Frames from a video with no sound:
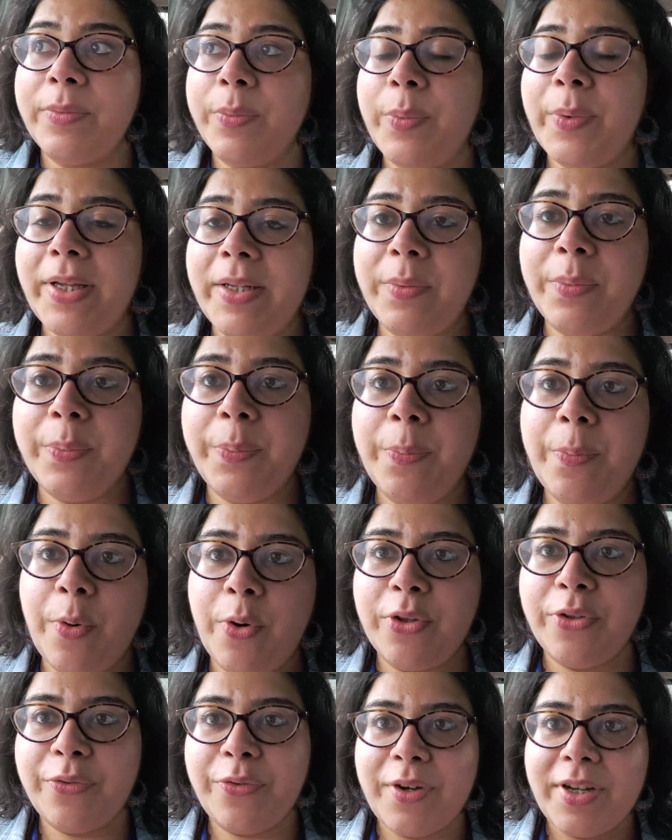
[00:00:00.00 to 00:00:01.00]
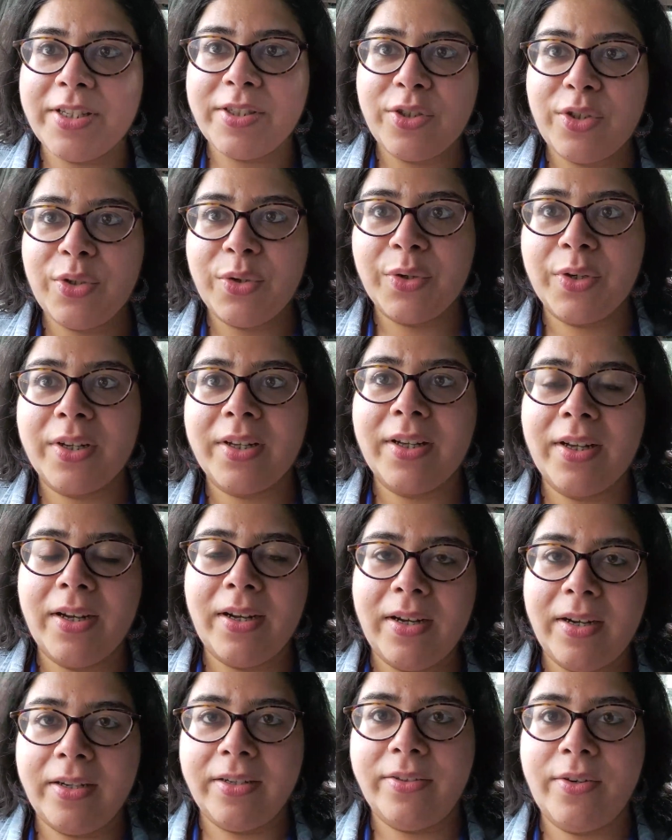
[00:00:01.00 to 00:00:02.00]
both of us took
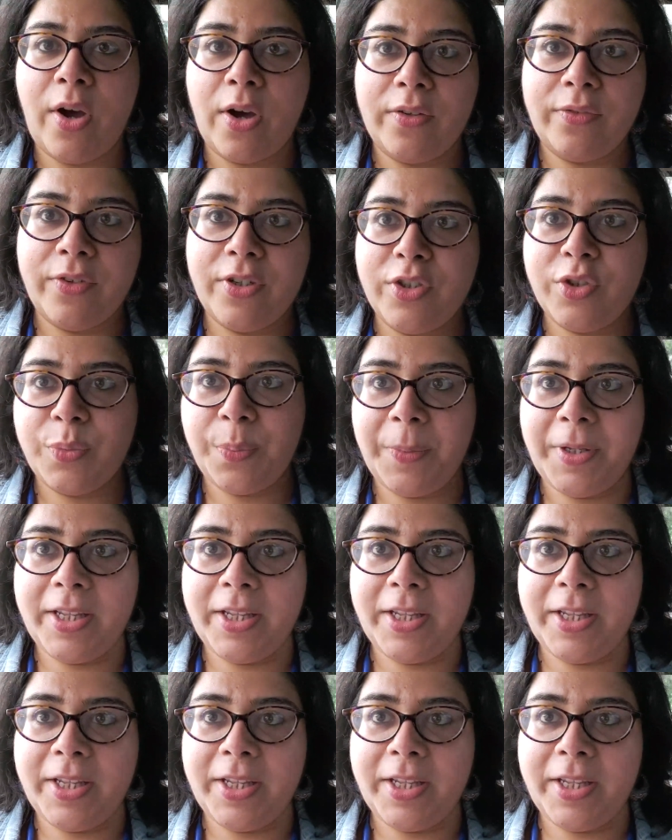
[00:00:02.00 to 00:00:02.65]
a non-veg